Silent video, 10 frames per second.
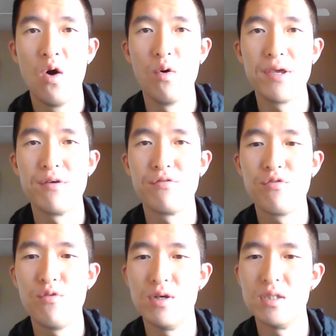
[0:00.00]
or
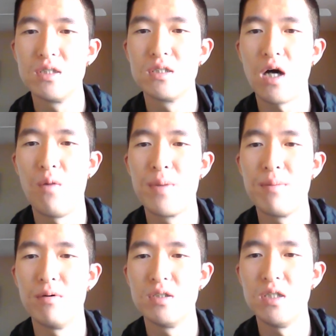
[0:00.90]
influence how
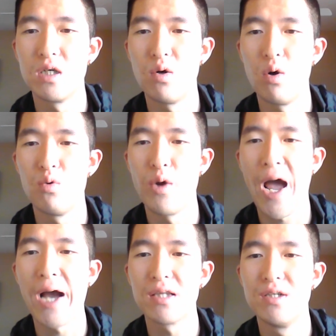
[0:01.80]
people think or
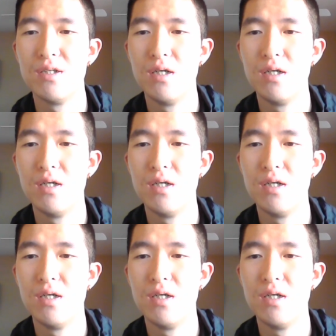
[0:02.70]
react.